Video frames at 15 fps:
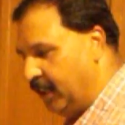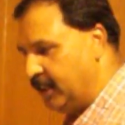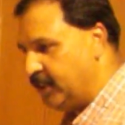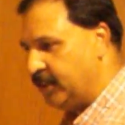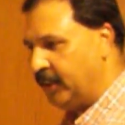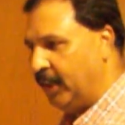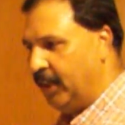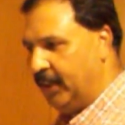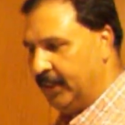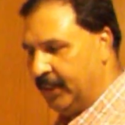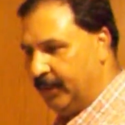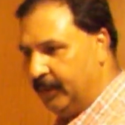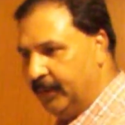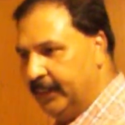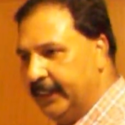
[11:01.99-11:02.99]
all saw,
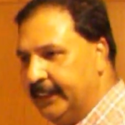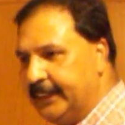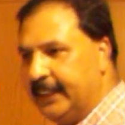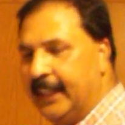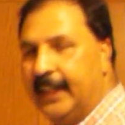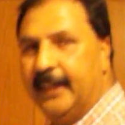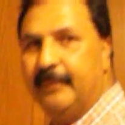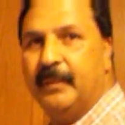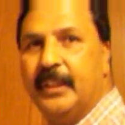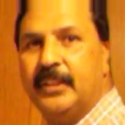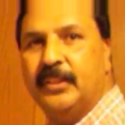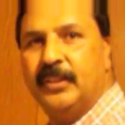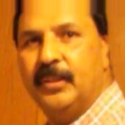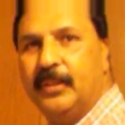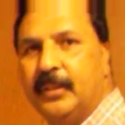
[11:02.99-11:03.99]
the only time it
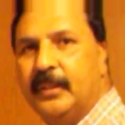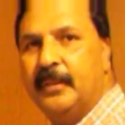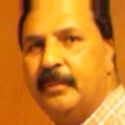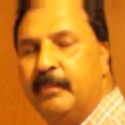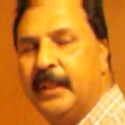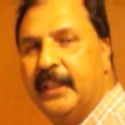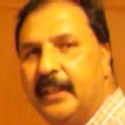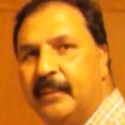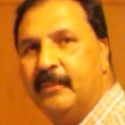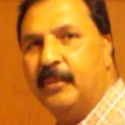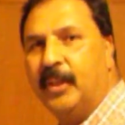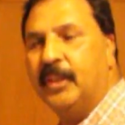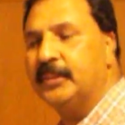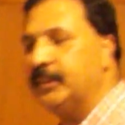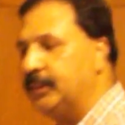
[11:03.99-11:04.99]
took me
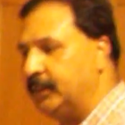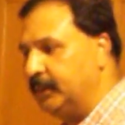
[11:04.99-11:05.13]
was